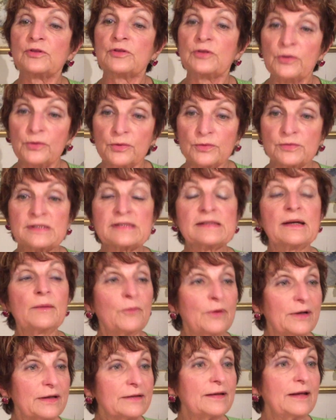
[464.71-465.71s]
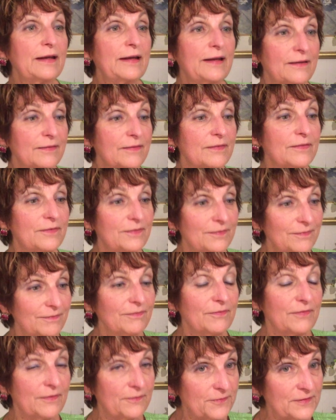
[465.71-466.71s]
to someone in
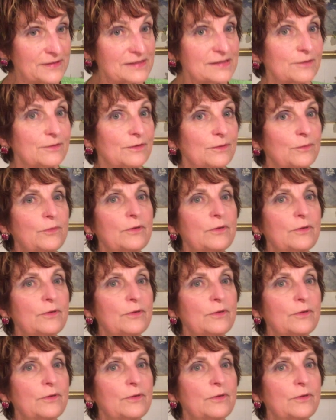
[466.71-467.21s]
the physical